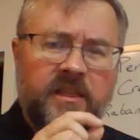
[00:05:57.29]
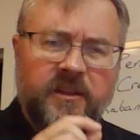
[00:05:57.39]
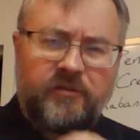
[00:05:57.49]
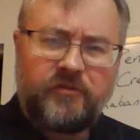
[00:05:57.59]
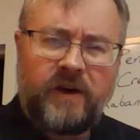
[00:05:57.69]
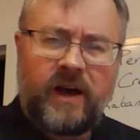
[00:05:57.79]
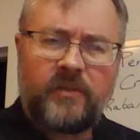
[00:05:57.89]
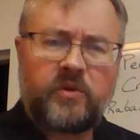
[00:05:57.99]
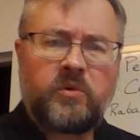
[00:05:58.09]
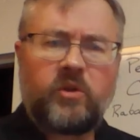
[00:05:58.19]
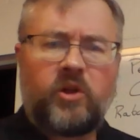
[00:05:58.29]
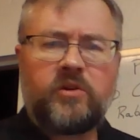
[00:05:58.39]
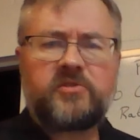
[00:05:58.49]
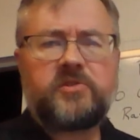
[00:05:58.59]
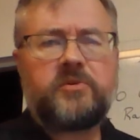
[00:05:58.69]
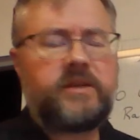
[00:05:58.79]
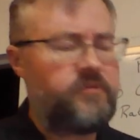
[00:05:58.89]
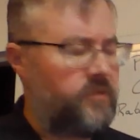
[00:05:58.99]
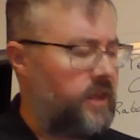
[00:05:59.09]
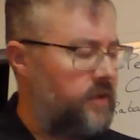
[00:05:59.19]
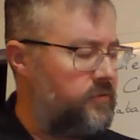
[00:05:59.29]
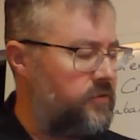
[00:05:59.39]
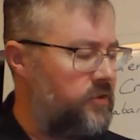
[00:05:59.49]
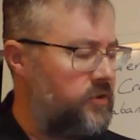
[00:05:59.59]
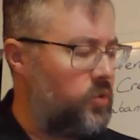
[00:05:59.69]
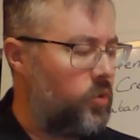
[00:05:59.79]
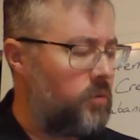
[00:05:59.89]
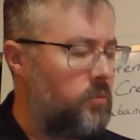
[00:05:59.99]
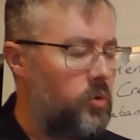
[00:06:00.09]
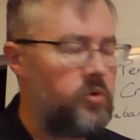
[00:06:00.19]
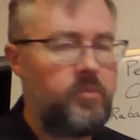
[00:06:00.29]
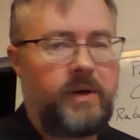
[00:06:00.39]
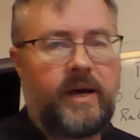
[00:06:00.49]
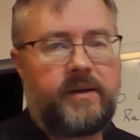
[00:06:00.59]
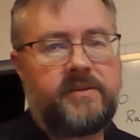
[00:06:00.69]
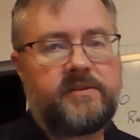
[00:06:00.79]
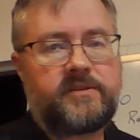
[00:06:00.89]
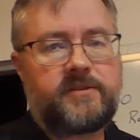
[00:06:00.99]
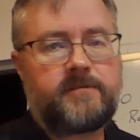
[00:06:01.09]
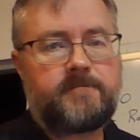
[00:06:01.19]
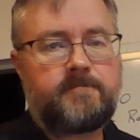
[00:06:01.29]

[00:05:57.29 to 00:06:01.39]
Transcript: the Father will also give life to your mortal bodies.